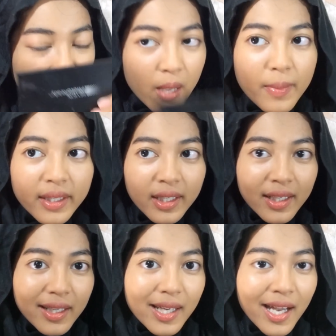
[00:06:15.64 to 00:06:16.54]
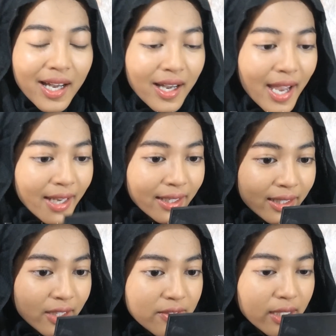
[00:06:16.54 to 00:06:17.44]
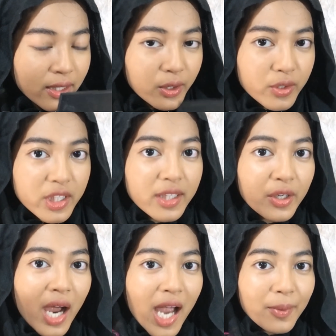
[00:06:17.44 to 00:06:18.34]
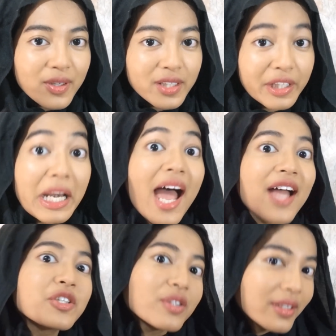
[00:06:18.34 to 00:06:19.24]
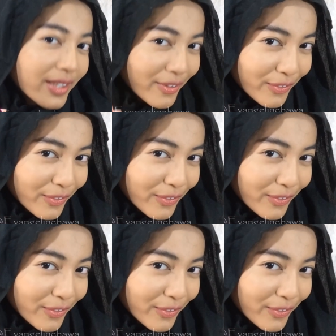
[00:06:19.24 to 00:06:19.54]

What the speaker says: And make it and it gives an illusion that your eyebrows are naturally